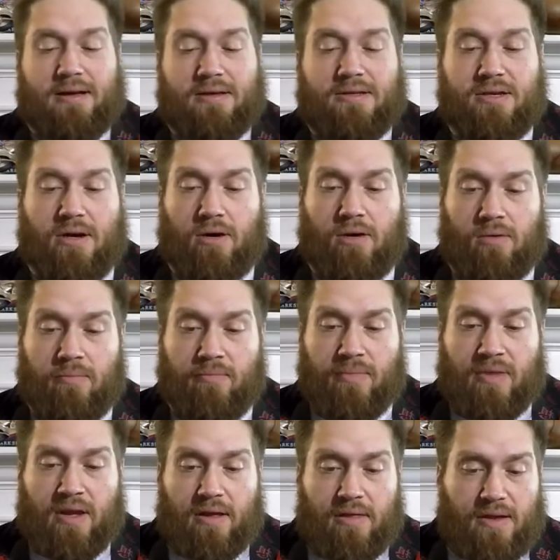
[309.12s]
So
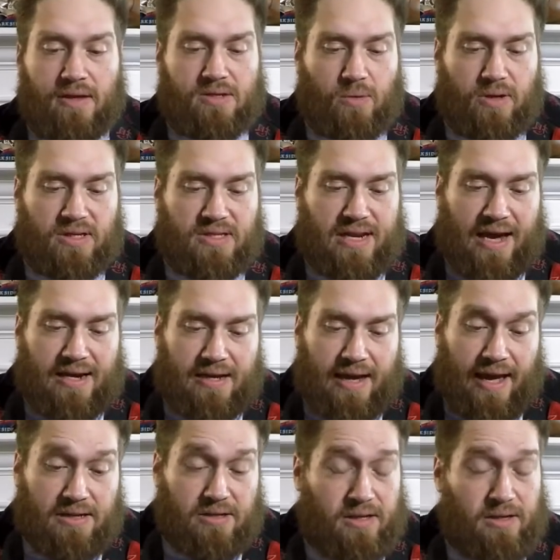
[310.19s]
this one is not,
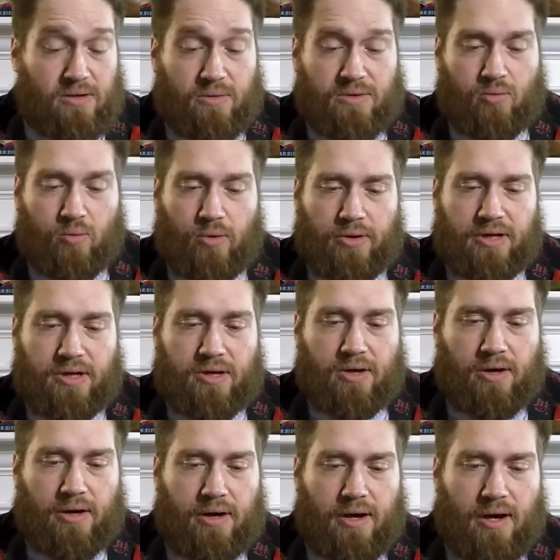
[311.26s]
actually this one's really
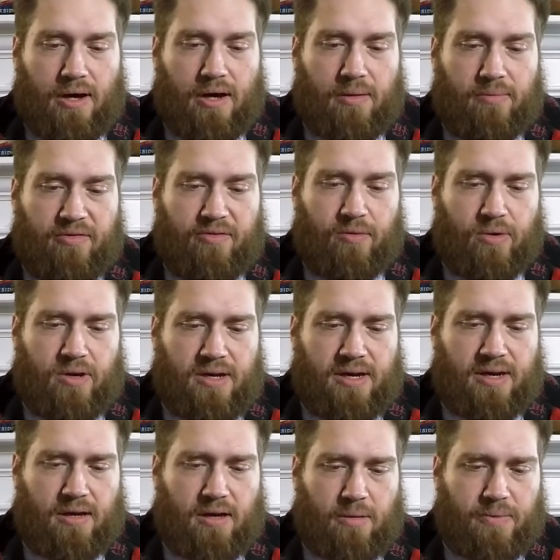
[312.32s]
good. If you want to
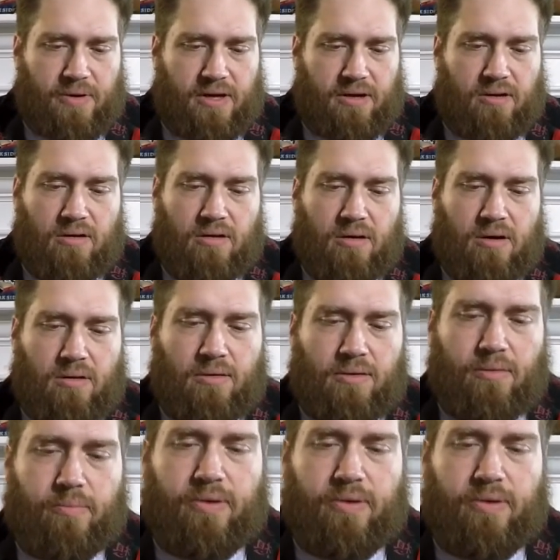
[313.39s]
get up here a little